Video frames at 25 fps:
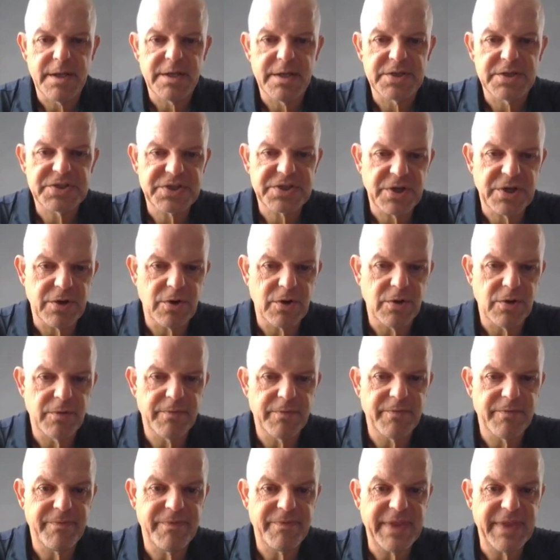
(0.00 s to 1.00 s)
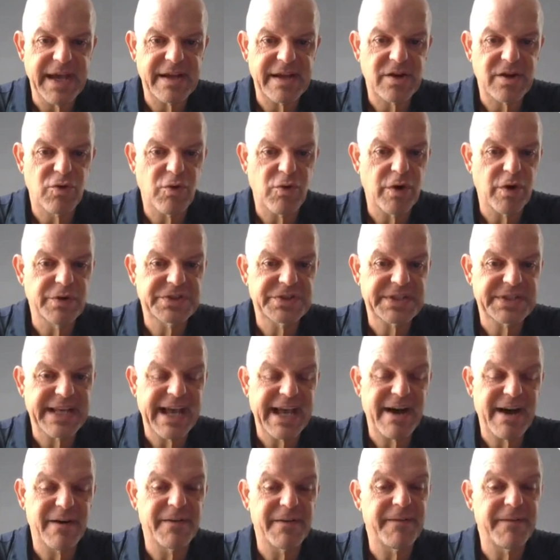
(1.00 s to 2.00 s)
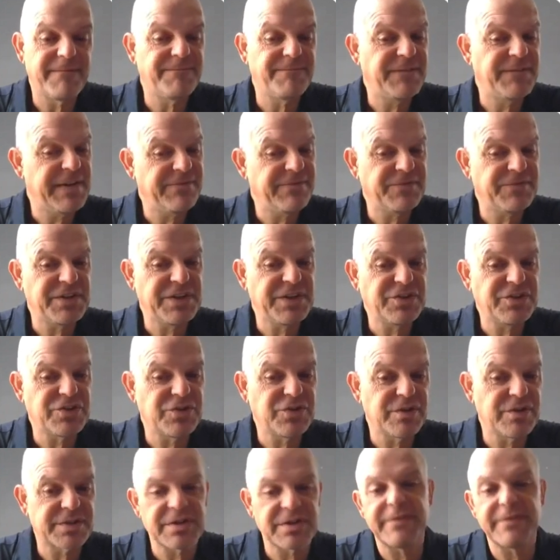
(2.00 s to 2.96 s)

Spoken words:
So that grossed out 52.